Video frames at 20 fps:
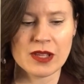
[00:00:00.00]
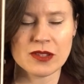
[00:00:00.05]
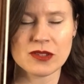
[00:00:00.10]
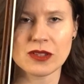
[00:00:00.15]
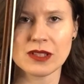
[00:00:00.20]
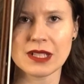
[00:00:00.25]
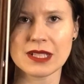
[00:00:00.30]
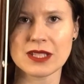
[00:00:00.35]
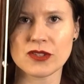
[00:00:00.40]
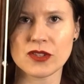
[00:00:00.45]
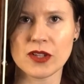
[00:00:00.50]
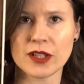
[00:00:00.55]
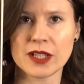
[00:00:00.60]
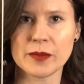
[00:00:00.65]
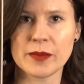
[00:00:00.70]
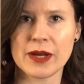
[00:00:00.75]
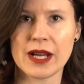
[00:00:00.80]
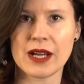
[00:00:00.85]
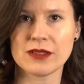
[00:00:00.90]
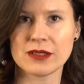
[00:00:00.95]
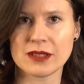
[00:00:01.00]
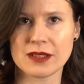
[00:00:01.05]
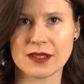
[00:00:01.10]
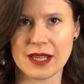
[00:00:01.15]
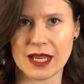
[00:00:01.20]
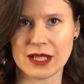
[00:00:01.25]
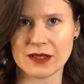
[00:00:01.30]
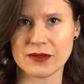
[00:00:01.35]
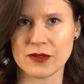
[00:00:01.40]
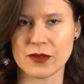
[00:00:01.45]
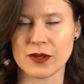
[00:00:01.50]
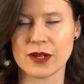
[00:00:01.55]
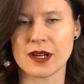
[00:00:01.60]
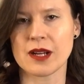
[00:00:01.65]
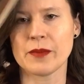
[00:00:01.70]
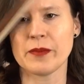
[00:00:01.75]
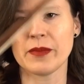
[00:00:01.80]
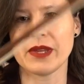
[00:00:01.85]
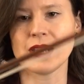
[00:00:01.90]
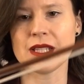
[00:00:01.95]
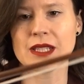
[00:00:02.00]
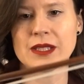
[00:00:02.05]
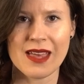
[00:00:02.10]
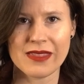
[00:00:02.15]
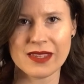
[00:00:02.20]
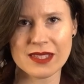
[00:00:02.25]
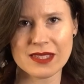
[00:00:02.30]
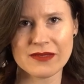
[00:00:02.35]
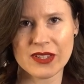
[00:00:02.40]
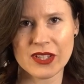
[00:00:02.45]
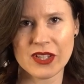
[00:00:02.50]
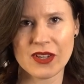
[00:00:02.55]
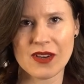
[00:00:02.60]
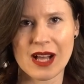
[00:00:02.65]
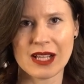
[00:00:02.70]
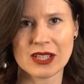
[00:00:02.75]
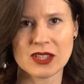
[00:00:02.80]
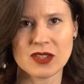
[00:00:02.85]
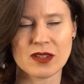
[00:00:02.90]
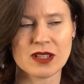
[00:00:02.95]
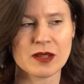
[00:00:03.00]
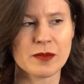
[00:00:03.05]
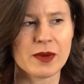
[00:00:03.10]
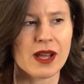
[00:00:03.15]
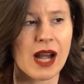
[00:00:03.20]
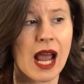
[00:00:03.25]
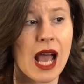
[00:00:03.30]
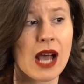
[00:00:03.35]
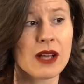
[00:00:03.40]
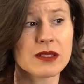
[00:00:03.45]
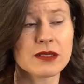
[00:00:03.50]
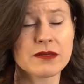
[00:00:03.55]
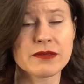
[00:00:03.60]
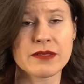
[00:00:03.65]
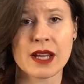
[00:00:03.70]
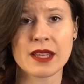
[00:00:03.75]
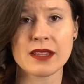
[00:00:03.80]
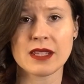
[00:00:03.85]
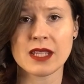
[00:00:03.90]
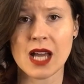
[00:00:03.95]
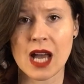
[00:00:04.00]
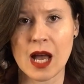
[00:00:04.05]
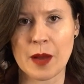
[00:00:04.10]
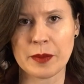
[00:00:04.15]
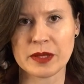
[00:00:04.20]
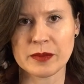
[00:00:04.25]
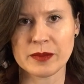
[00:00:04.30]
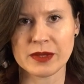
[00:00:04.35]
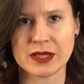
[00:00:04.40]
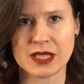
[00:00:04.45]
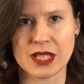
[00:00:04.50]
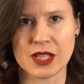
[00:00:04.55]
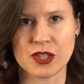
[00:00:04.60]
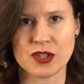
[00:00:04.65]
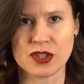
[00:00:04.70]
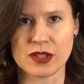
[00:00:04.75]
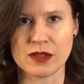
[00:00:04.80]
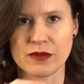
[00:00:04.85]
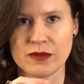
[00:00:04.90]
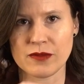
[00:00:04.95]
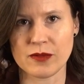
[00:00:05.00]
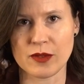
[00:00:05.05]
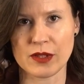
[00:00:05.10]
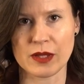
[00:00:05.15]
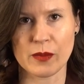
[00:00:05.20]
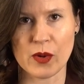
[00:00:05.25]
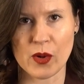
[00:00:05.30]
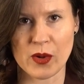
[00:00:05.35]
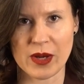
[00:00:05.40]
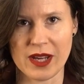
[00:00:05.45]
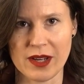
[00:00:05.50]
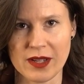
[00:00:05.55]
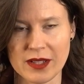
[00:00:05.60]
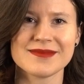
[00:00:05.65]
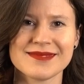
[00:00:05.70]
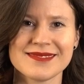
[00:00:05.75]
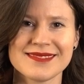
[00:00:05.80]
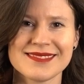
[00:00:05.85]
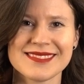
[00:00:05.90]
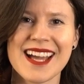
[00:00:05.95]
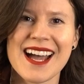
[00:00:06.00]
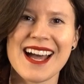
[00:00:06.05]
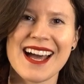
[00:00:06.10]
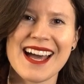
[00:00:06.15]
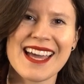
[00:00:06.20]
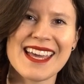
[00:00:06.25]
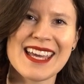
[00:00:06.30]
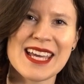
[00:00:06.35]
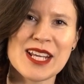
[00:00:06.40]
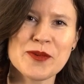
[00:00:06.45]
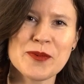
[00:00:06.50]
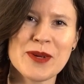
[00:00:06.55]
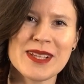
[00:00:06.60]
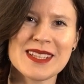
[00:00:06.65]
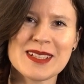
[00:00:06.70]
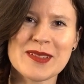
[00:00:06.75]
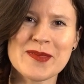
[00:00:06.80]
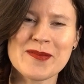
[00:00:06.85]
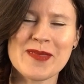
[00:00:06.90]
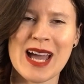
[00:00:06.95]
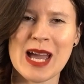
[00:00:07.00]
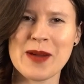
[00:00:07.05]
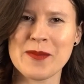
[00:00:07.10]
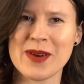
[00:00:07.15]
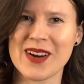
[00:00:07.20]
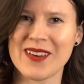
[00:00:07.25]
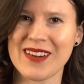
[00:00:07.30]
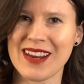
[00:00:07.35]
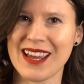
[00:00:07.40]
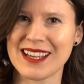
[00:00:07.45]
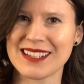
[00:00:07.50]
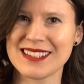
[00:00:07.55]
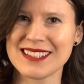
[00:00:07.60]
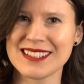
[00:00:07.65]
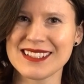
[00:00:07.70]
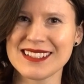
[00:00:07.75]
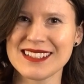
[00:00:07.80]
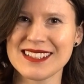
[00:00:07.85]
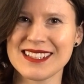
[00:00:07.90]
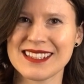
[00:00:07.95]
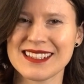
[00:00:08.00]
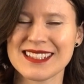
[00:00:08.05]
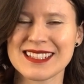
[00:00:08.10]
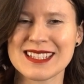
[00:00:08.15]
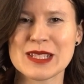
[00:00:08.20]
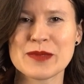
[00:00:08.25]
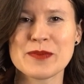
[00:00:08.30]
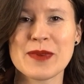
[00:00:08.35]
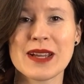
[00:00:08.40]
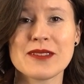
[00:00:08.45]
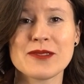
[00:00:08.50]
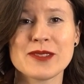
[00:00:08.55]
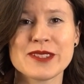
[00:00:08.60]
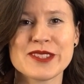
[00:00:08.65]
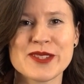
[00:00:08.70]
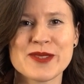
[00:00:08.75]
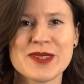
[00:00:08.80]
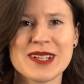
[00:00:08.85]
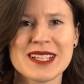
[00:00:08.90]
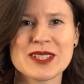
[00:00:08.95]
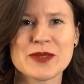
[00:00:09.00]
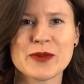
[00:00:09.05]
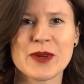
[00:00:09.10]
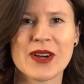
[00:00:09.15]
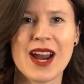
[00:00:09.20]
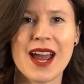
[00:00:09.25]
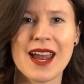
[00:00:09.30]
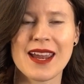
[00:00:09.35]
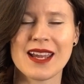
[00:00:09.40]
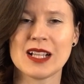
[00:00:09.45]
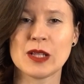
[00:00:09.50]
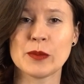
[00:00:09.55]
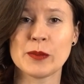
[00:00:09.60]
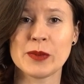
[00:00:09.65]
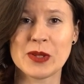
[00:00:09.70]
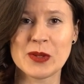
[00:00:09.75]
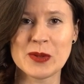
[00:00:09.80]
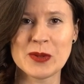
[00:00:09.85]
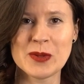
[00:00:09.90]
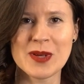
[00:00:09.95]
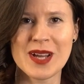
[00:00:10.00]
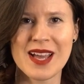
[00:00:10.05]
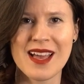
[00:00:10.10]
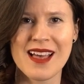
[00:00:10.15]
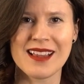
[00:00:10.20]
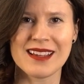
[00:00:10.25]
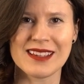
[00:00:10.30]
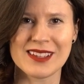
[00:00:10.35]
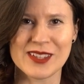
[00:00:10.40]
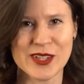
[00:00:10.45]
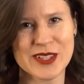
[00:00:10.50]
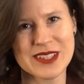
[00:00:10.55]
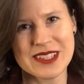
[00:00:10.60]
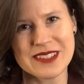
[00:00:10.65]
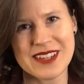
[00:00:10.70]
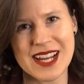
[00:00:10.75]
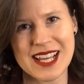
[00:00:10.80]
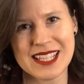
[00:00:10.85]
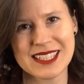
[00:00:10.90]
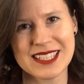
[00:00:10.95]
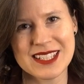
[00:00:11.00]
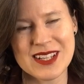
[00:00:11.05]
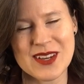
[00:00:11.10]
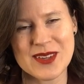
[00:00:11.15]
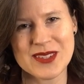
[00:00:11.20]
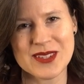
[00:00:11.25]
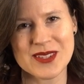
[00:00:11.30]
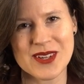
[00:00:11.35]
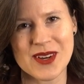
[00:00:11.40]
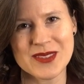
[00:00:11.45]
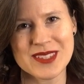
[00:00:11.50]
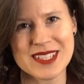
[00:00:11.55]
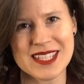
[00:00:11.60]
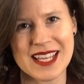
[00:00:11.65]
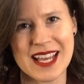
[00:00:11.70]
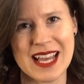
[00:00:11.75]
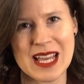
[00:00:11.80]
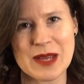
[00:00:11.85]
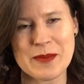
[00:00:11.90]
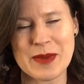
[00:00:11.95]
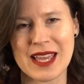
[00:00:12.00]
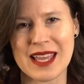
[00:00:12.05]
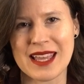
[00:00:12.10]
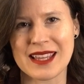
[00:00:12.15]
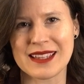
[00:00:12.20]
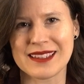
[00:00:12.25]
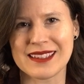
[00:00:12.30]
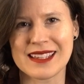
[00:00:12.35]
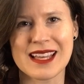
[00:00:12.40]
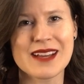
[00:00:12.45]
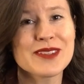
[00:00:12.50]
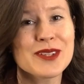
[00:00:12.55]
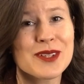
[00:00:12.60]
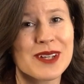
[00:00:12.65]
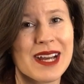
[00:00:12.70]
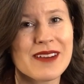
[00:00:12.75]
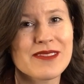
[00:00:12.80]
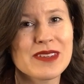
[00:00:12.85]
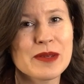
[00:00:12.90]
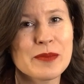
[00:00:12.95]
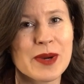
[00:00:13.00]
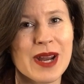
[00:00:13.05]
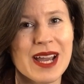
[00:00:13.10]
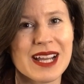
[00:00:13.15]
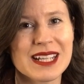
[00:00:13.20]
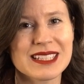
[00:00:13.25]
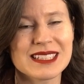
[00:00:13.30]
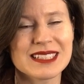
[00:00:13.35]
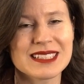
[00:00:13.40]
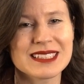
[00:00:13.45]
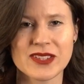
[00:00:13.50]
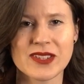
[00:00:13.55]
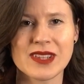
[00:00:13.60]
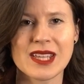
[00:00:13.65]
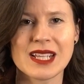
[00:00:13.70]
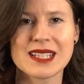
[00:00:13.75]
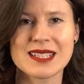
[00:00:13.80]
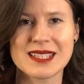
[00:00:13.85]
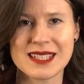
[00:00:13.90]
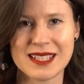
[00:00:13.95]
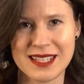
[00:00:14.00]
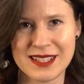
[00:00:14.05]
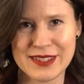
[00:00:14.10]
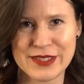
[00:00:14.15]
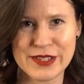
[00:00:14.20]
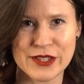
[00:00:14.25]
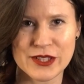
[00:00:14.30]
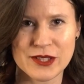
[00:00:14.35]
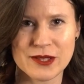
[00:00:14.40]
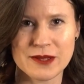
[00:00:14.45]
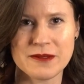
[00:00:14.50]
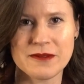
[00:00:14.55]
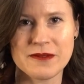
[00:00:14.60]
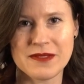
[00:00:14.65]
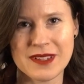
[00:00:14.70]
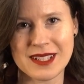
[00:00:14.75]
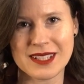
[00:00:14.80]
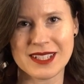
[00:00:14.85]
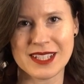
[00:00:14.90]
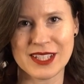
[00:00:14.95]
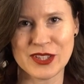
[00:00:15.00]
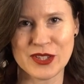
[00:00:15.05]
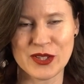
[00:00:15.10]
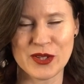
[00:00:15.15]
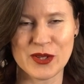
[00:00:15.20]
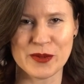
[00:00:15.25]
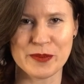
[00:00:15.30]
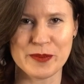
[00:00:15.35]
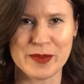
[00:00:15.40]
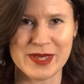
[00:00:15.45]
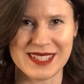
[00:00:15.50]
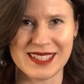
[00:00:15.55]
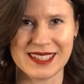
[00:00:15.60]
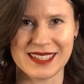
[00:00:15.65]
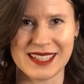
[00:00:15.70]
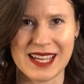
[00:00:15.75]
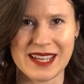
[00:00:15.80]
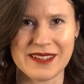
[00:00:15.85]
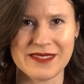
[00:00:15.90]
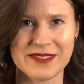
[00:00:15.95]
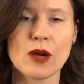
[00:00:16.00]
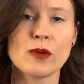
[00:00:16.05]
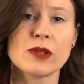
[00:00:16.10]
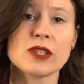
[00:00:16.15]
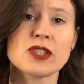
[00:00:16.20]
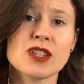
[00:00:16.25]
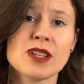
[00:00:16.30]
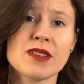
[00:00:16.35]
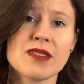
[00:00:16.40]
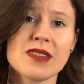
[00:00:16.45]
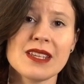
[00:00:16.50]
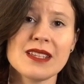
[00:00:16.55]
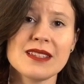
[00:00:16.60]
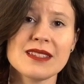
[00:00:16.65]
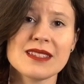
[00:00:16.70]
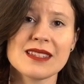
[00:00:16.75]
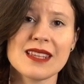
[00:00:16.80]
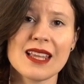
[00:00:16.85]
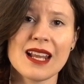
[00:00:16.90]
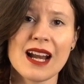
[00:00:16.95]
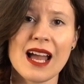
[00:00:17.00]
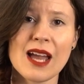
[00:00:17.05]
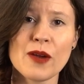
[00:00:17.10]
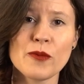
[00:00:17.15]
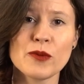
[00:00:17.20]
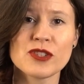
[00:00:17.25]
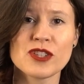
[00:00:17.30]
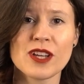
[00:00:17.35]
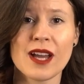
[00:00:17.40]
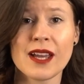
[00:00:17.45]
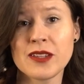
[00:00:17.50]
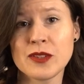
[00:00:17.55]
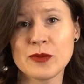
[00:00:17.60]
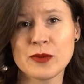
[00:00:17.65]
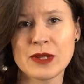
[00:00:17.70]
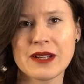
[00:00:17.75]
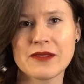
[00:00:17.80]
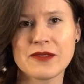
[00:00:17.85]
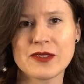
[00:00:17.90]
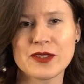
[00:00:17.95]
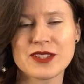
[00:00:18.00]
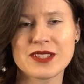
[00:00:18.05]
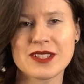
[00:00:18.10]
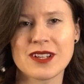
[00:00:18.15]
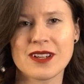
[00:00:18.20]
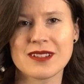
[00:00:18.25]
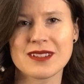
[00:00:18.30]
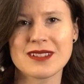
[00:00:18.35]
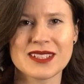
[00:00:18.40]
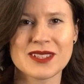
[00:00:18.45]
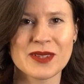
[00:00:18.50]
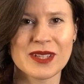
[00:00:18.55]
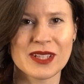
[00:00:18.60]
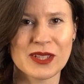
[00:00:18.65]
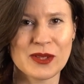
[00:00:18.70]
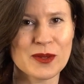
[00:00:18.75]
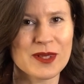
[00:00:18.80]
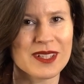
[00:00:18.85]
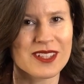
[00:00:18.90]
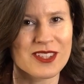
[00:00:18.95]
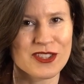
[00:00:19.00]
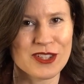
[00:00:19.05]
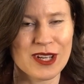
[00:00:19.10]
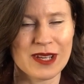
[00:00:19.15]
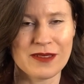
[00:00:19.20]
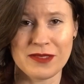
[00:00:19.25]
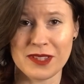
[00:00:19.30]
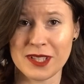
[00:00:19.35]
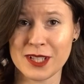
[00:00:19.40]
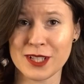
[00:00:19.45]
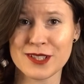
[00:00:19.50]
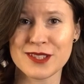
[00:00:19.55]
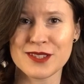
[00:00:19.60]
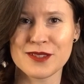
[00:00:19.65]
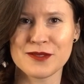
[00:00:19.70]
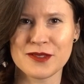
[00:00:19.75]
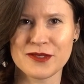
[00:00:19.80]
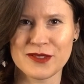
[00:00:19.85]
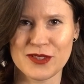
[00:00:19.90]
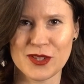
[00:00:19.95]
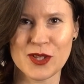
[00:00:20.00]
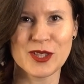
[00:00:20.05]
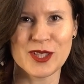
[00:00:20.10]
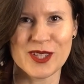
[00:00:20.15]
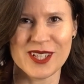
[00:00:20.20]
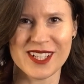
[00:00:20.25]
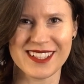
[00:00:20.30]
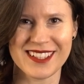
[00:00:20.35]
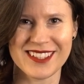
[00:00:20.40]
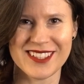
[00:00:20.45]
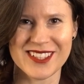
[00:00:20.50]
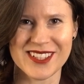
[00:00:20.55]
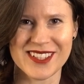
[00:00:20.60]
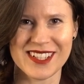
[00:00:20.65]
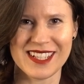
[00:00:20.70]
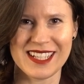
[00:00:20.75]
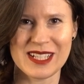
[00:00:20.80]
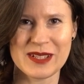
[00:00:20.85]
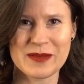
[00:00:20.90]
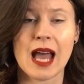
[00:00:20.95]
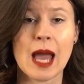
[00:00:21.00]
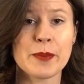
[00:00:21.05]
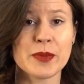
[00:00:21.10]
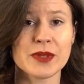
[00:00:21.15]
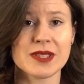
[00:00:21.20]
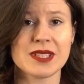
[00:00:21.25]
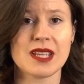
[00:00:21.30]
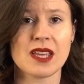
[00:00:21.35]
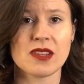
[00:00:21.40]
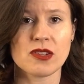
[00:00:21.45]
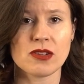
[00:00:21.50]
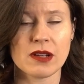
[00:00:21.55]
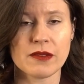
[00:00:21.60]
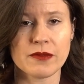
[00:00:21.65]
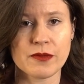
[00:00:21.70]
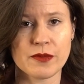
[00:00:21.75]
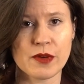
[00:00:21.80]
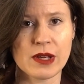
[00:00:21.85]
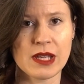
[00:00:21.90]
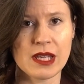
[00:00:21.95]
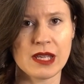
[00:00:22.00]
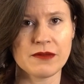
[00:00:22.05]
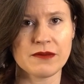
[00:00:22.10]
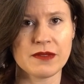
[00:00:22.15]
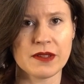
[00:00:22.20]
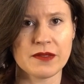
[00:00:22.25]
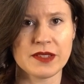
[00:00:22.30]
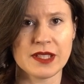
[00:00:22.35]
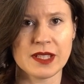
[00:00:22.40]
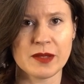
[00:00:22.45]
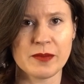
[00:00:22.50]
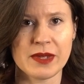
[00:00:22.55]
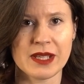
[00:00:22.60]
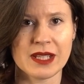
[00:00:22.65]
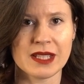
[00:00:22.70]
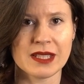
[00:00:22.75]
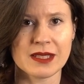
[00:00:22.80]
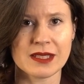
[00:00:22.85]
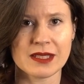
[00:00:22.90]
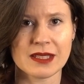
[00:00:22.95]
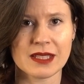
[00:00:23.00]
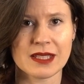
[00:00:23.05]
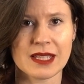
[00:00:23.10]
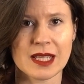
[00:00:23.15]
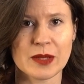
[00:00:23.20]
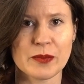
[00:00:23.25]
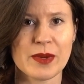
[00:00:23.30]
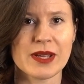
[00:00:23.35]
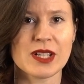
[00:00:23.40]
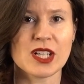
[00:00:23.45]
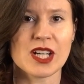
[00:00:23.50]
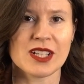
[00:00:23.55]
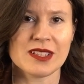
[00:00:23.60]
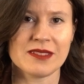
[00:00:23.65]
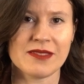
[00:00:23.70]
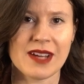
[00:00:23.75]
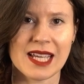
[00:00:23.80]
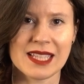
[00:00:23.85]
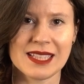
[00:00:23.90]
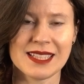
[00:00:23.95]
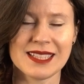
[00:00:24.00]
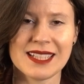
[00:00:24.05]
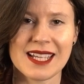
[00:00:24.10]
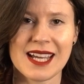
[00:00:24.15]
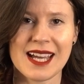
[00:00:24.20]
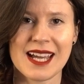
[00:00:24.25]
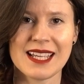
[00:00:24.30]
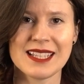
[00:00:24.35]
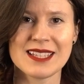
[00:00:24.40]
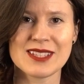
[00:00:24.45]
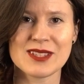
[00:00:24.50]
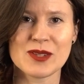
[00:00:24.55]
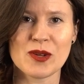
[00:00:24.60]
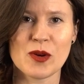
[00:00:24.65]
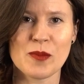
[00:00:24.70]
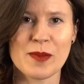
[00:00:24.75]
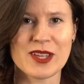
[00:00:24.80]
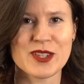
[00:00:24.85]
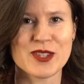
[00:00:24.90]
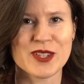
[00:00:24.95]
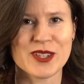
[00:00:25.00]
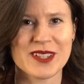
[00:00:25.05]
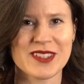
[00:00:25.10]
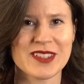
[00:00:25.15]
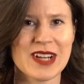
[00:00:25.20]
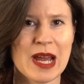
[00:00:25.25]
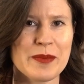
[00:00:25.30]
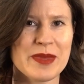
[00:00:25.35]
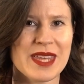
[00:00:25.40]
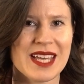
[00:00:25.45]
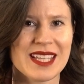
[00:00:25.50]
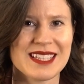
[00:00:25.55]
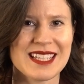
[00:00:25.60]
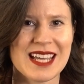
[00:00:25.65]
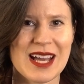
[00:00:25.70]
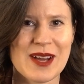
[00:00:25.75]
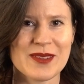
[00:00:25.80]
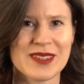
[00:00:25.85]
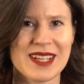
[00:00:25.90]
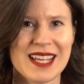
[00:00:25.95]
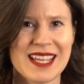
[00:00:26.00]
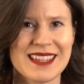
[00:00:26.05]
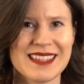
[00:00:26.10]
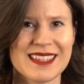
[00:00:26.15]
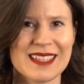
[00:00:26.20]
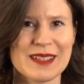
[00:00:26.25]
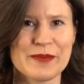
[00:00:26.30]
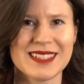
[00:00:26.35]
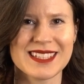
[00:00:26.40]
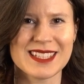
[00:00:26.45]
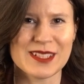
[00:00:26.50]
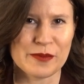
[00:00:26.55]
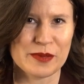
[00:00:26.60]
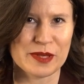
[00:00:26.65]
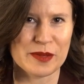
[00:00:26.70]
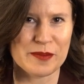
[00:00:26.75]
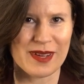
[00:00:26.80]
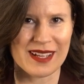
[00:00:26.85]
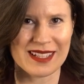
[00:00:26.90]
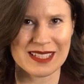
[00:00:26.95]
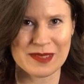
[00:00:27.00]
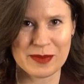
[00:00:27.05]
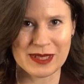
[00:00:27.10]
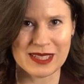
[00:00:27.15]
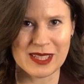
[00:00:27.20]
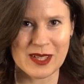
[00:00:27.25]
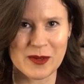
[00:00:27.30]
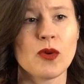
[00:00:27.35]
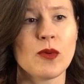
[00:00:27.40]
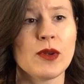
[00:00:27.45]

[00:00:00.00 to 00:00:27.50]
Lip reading: So let's talk about that for a minute. In this video, I'll talk about how to find the optimal tension for the bow hair. Hi and welcome. I'm Aryadna and this is Mindful Strings, where I help you learn the violin on your own time and love your every practice so that it's easier to fit it into your busy life. I will share things that I wish I knew when I first started so that you can shave years off of your learning journey. I put together a free 15-minute Get Better at Violin guide, so make sure to grab that down in the description box below.